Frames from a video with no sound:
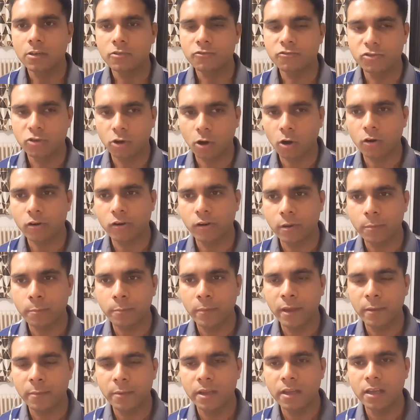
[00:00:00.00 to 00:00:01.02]
Jordan
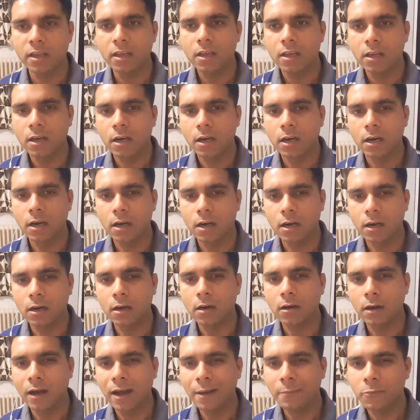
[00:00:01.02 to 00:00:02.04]
maybe,
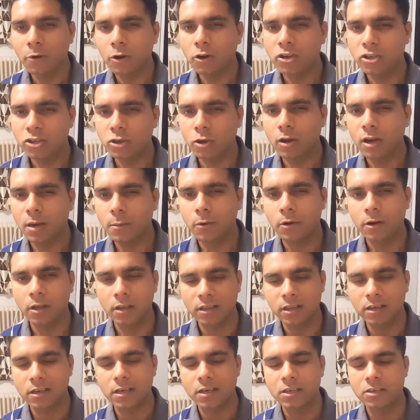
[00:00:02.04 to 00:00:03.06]
I'm not sure about
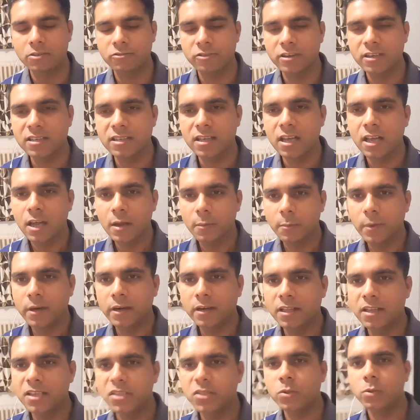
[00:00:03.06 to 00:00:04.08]
other countries,
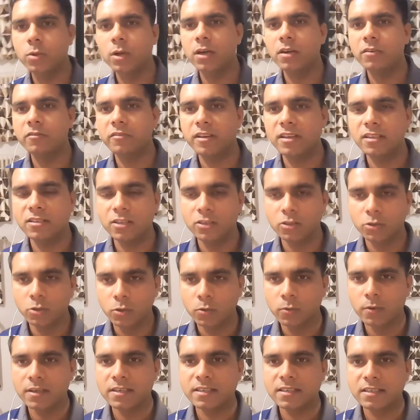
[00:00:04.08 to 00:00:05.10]
but these two countries, the
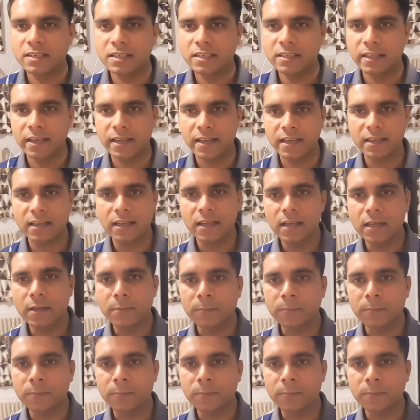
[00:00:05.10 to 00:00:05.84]
university there,